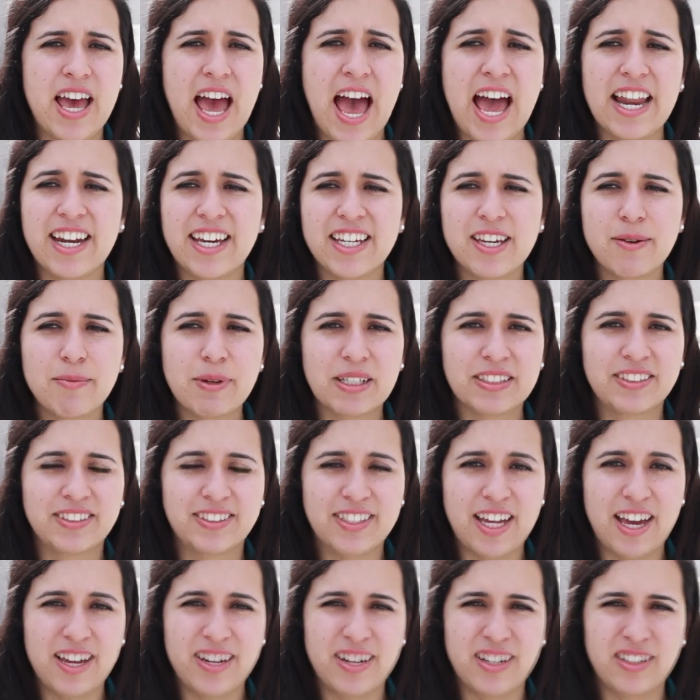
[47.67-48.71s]
and I am
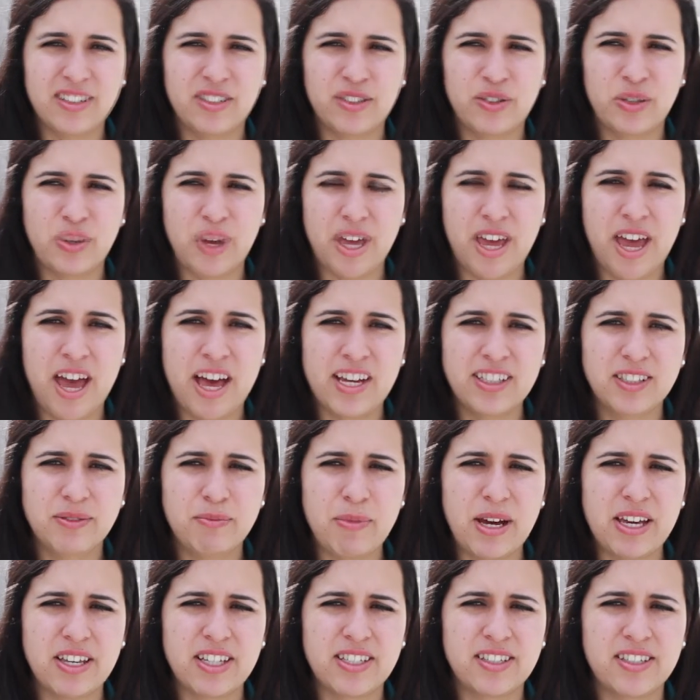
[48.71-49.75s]
excited to enhance
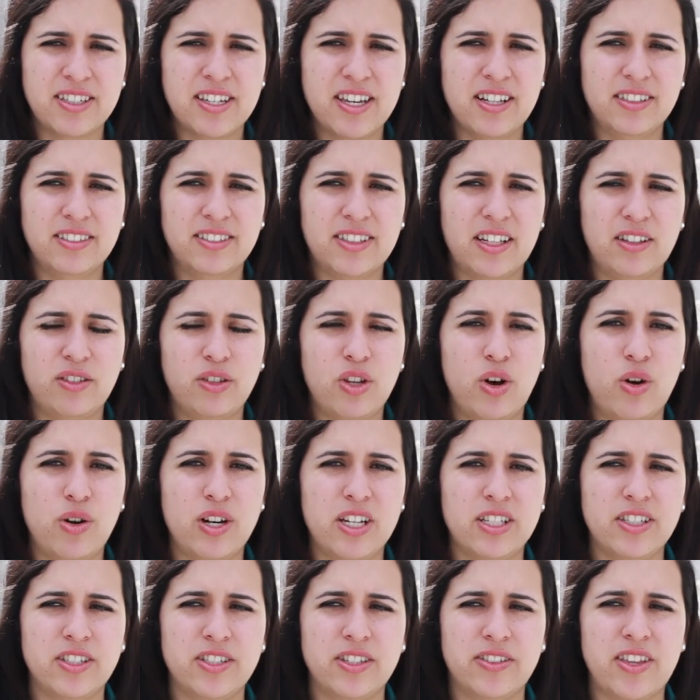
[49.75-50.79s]
my skills and
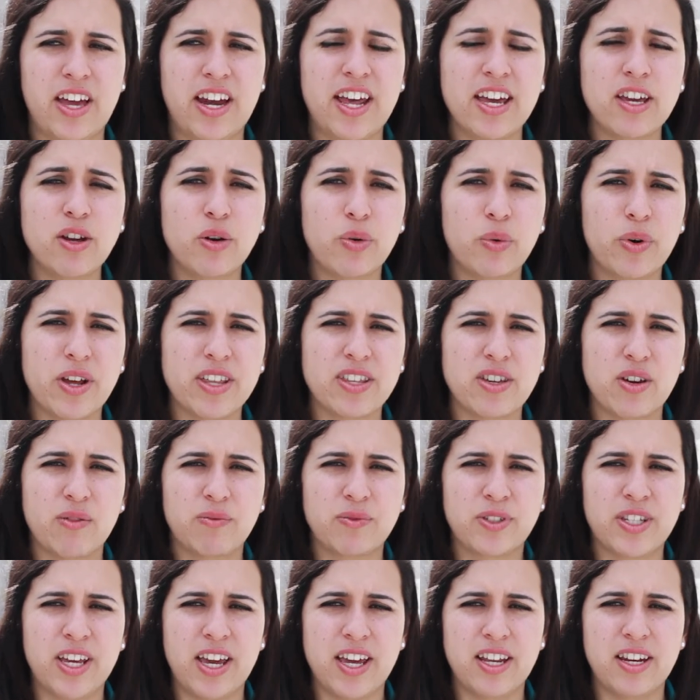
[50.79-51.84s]
knowledge that I already
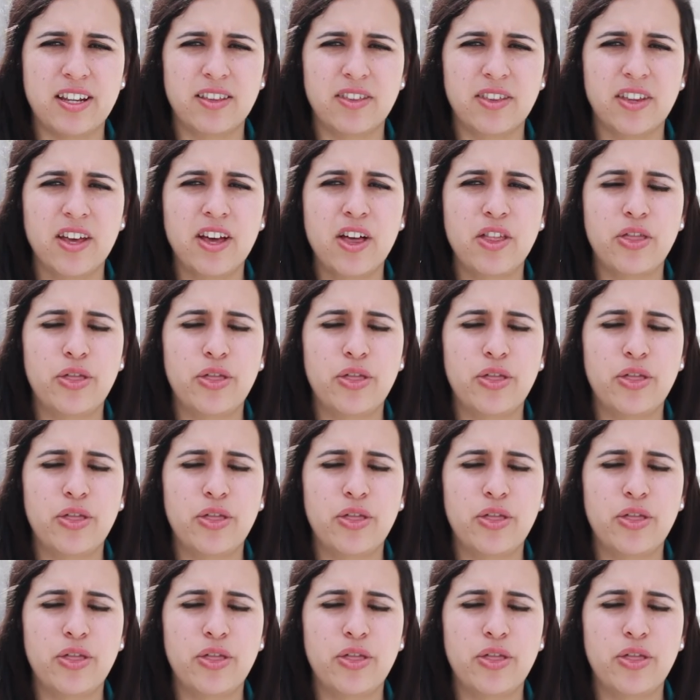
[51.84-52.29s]
obtained